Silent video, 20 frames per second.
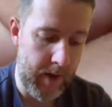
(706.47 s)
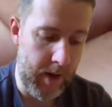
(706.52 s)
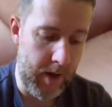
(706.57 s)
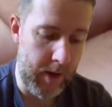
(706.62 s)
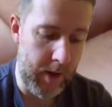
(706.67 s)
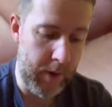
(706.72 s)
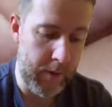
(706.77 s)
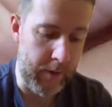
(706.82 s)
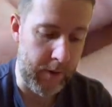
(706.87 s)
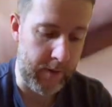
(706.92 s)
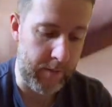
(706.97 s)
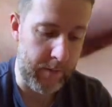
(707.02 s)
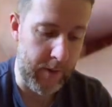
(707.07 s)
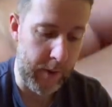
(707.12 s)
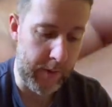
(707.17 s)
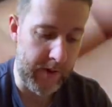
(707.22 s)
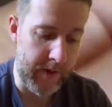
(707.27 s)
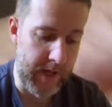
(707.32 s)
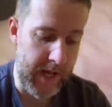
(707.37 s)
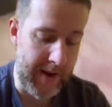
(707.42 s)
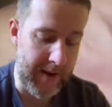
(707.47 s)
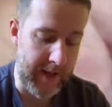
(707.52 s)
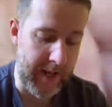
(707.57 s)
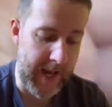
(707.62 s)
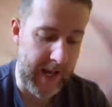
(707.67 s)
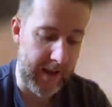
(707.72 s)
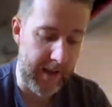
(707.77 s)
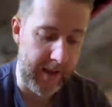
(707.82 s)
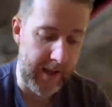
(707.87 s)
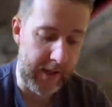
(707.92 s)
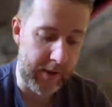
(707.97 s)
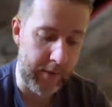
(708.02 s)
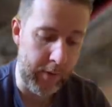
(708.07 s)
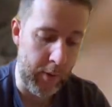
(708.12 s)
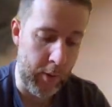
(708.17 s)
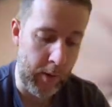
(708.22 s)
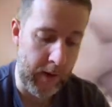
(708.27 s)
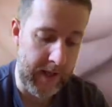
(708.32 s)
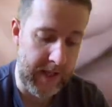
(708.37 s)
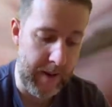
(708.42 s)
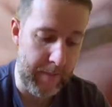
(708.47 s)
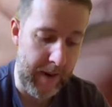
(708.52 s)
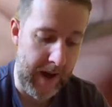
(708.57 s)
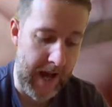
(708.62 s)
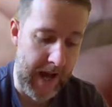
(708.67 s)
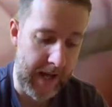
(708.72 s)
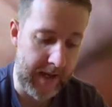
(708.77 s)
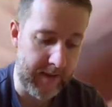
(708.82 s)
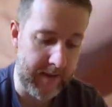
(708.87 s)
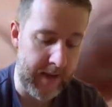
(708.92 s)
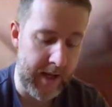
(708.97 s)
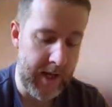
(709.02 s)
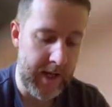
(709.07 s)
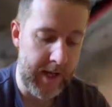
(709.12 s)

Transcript: Units Musa there again. These are all in the bags.